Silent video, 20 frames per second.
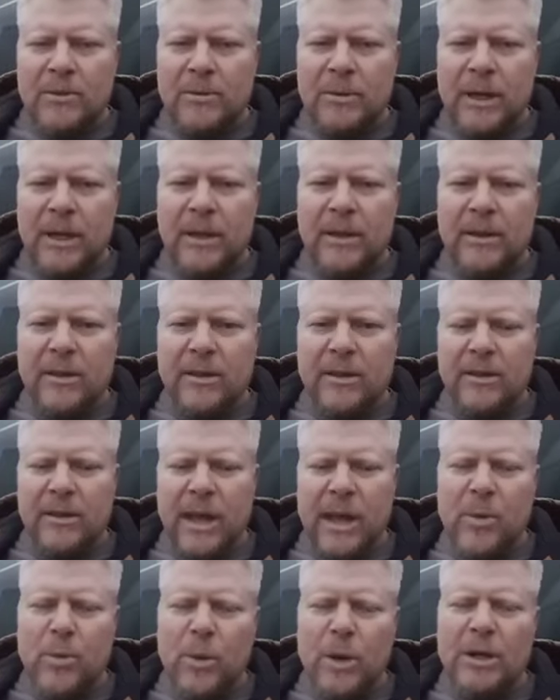Right?
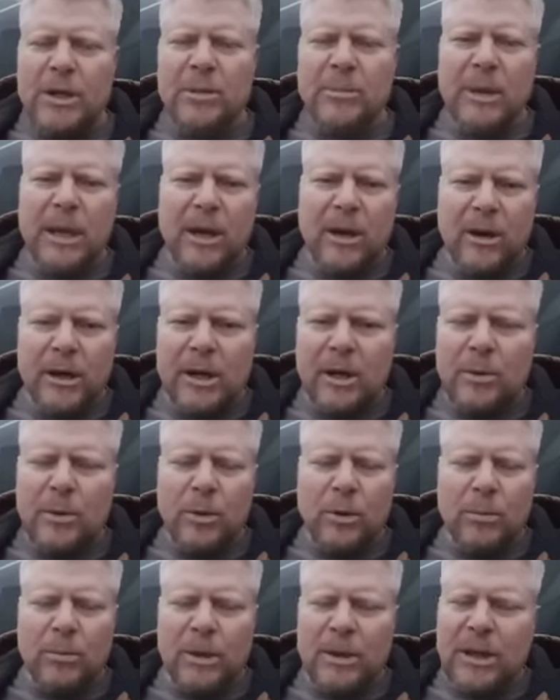They want to be our
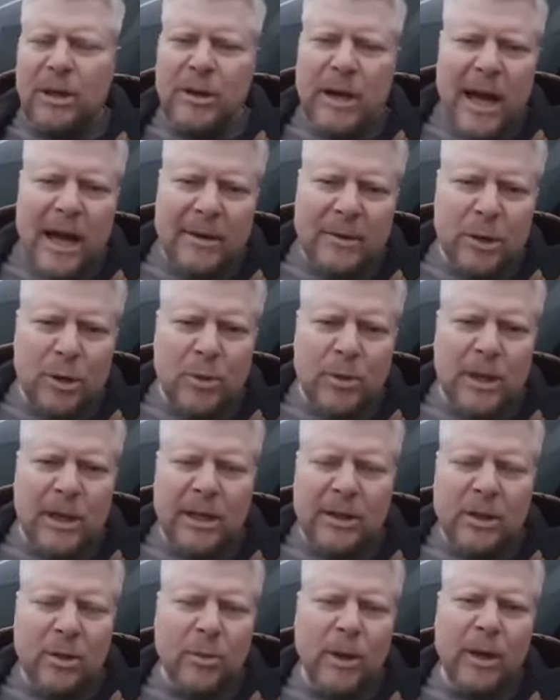equal, but they're not doing
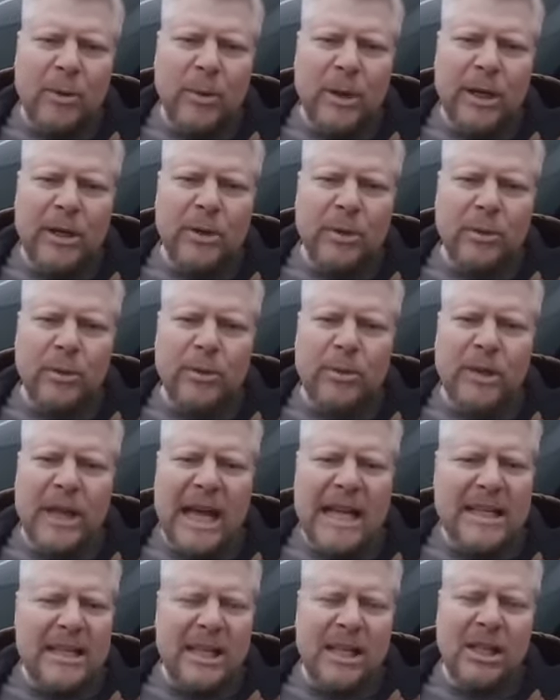it the way we do.
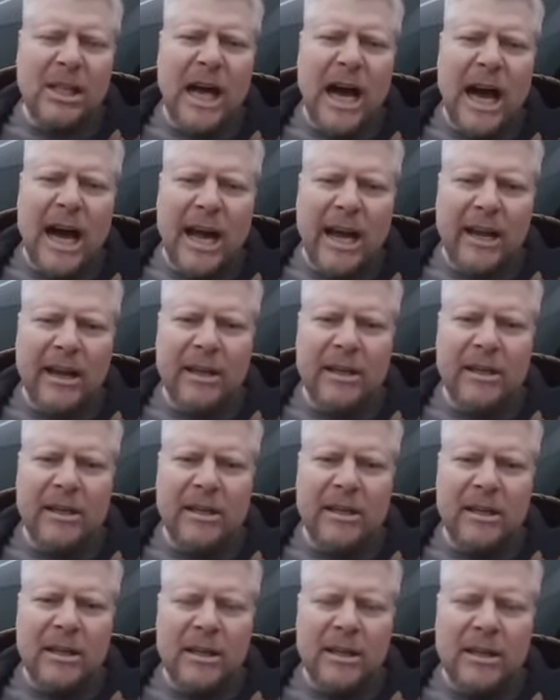That's the lie.
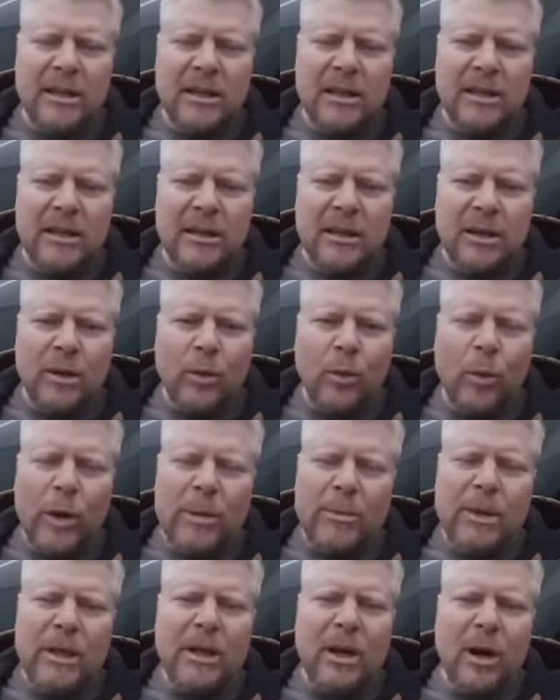
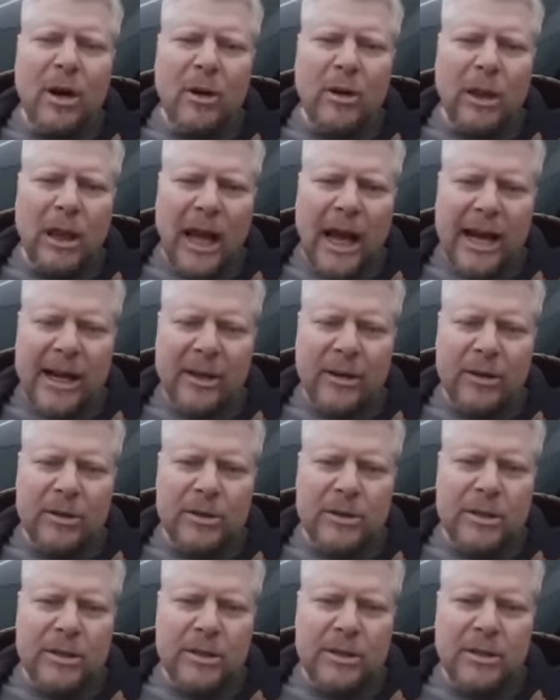Women are
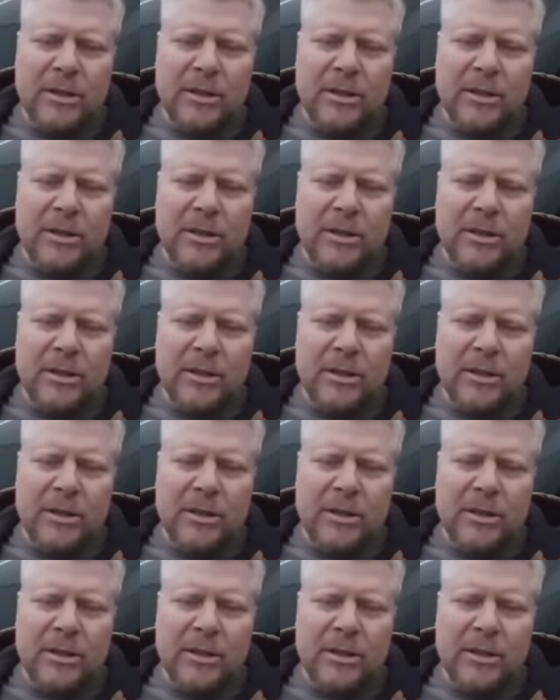liars.